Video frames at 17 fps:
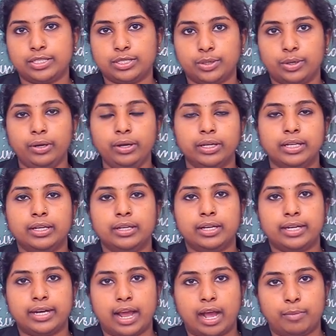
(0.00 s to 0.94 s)
So
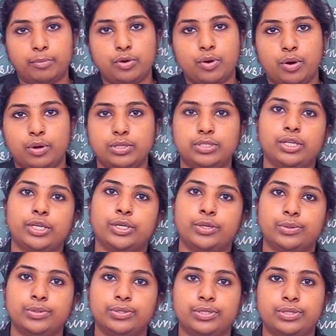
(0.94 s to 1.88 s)
Ramu also
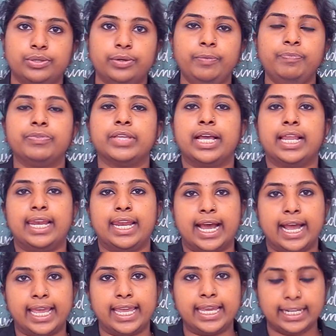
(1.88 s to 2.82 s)
used to
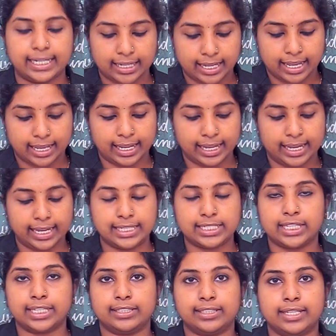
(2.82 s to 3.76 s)
like
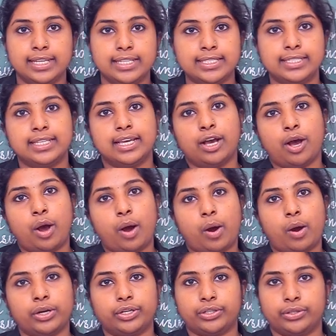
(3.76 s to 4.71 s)
eating this
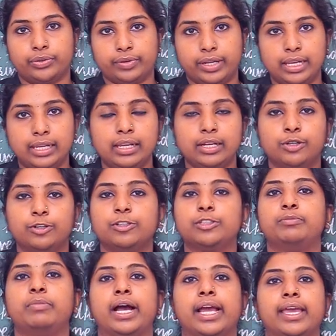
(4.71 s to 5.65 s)
hot gruel
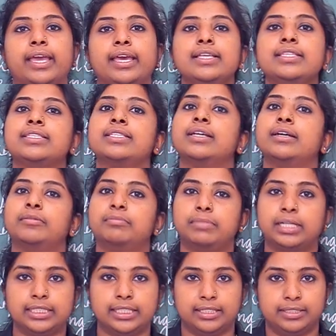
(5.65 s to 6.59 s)
cooked by his
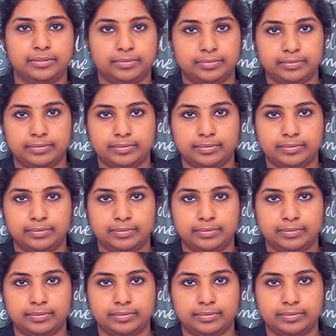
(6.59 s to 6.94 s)
mother.